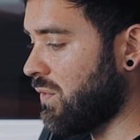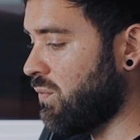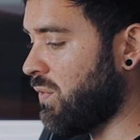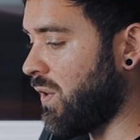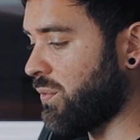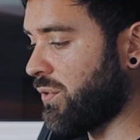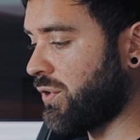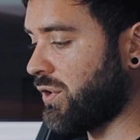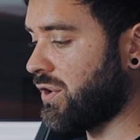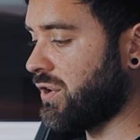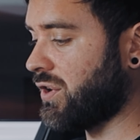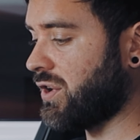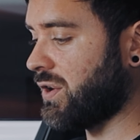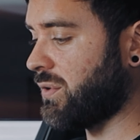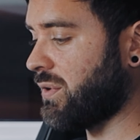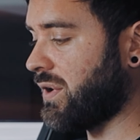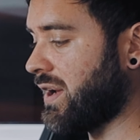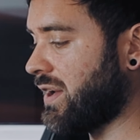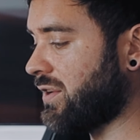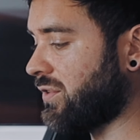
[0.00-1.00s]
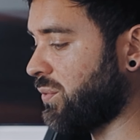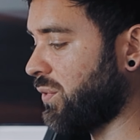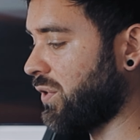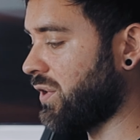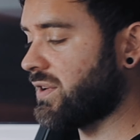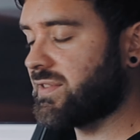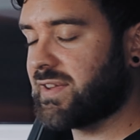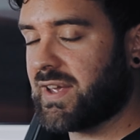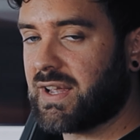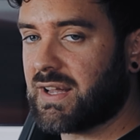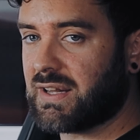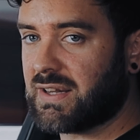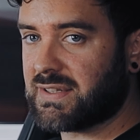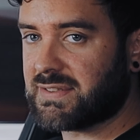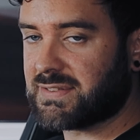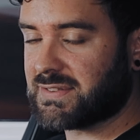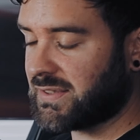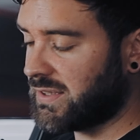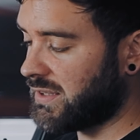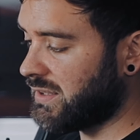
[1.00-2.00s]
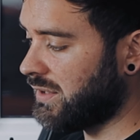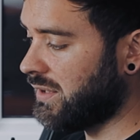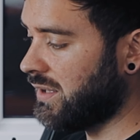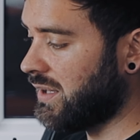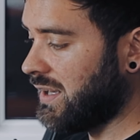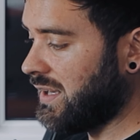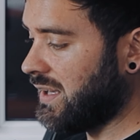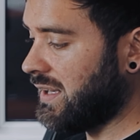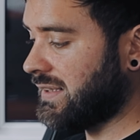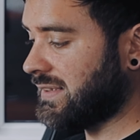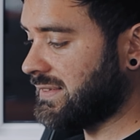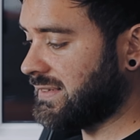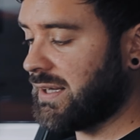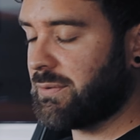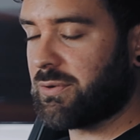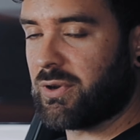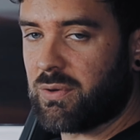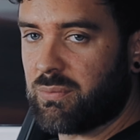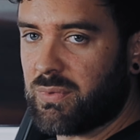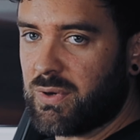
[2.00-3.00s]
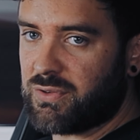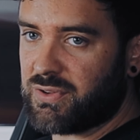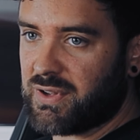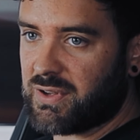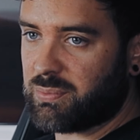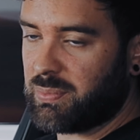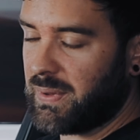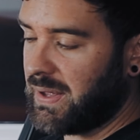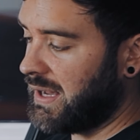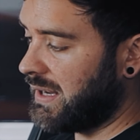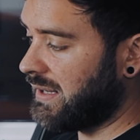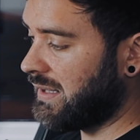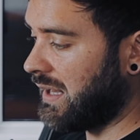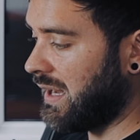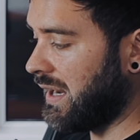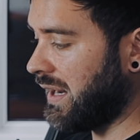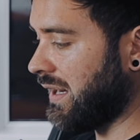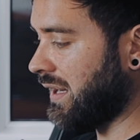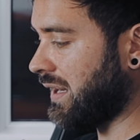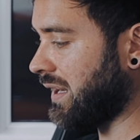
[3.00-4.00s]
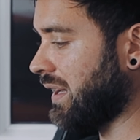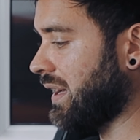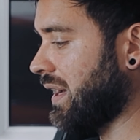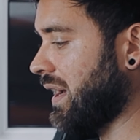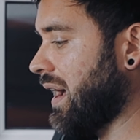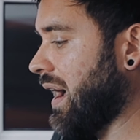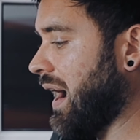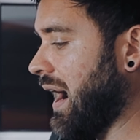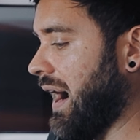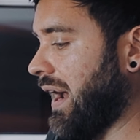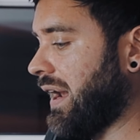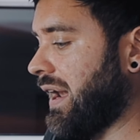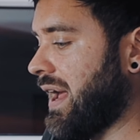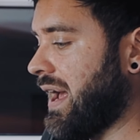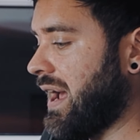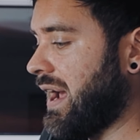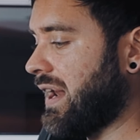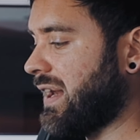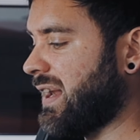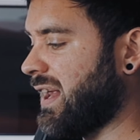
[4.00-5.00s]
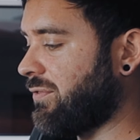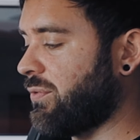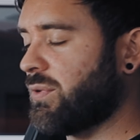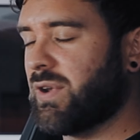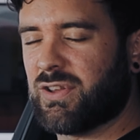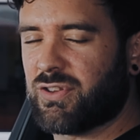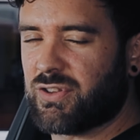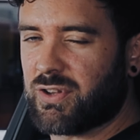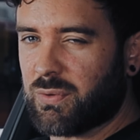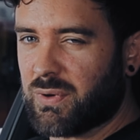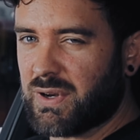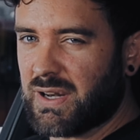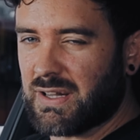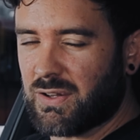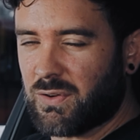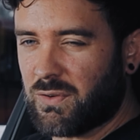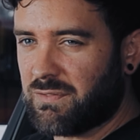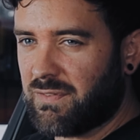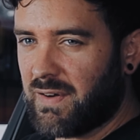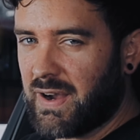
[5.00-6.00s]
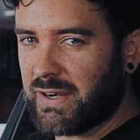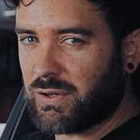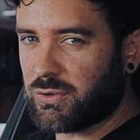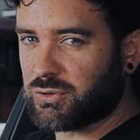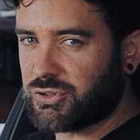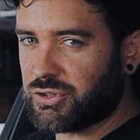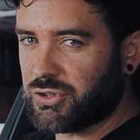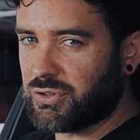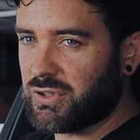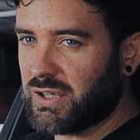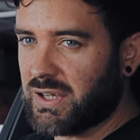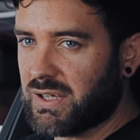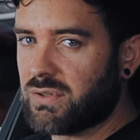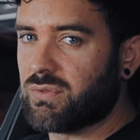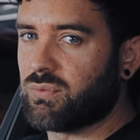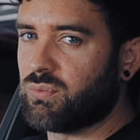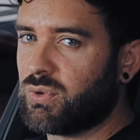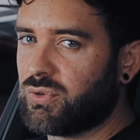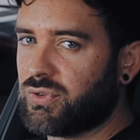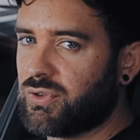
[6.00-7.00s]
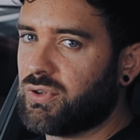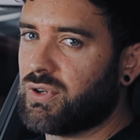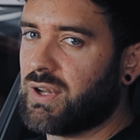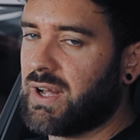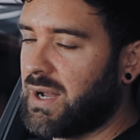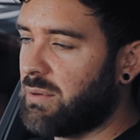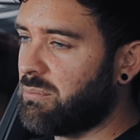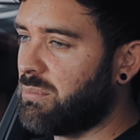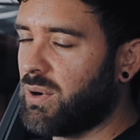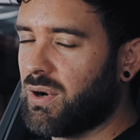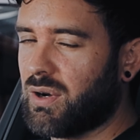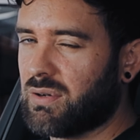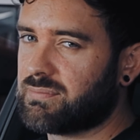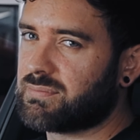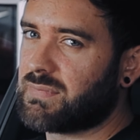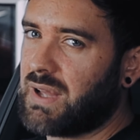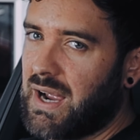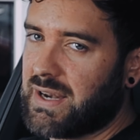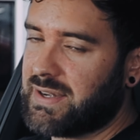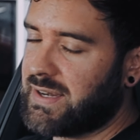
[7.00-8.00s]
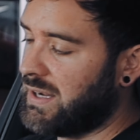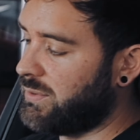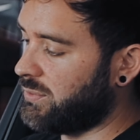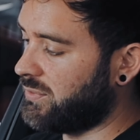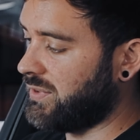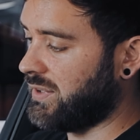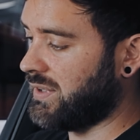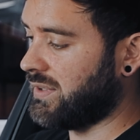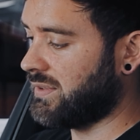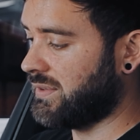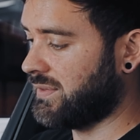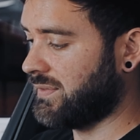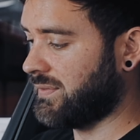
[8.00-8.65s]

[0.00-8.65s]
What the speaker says: What we're going to do is we're going to take a listen, see what the music's playing like, and then if we need to do any little final tuning, we'll do that, but I doubt it.